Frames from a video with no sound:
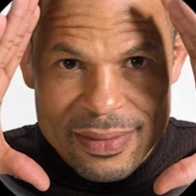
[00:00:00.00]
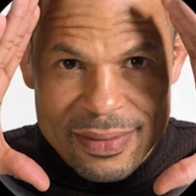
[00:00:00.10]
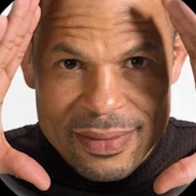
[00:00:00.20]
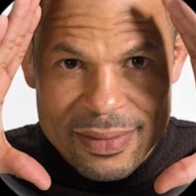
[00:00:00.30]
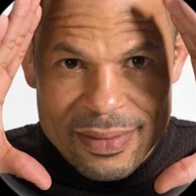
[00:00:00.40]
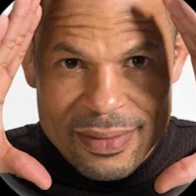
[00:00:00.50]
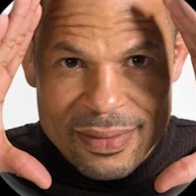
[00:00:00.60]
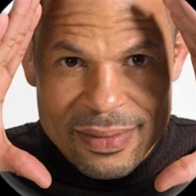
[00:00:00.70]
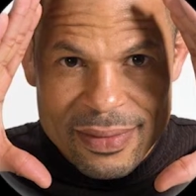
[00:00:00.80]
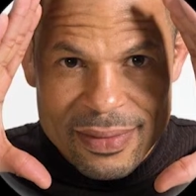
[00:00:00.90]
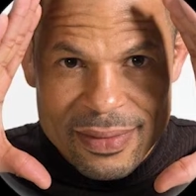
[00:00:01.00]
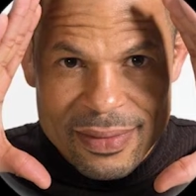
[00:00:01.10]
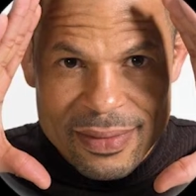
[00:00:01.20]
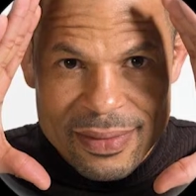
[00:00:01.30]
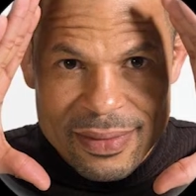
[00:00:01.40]

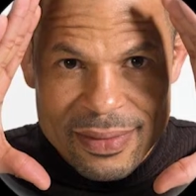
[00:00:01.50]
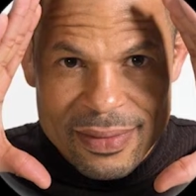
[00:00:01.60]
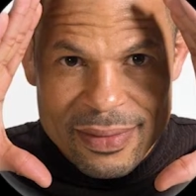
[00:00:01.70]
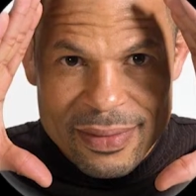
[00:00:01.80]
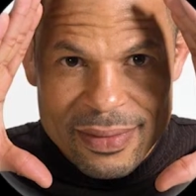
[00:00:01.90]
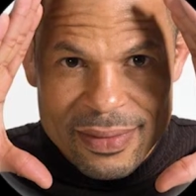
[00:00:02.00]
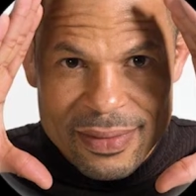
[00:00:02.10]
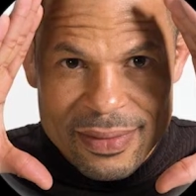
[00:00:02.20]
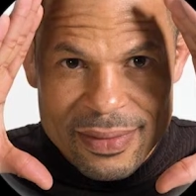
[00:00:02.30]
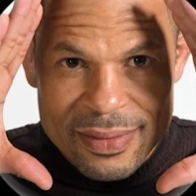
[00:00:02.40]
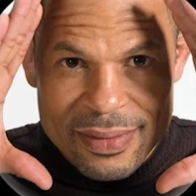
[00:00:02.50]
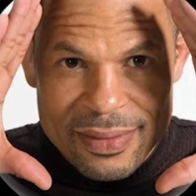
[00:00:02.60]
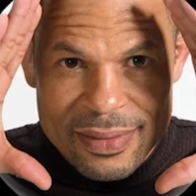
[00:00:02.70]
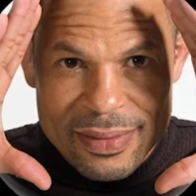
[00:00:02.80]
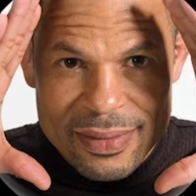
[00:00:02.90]

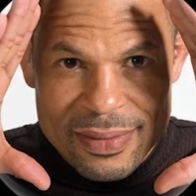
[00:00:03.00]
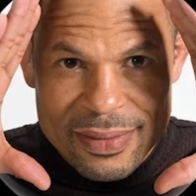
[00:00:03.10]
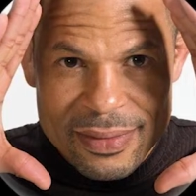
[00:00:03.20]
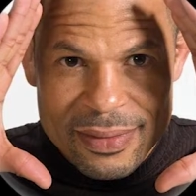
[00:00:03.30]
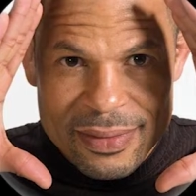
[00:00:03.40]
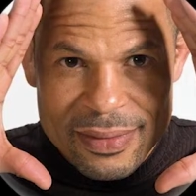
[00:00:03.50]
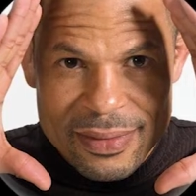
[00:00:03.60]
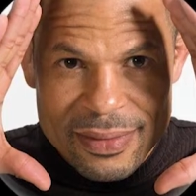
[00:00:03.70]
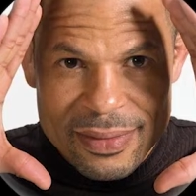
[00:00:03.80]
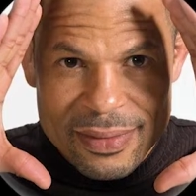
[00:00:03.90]
The person shown says nothing.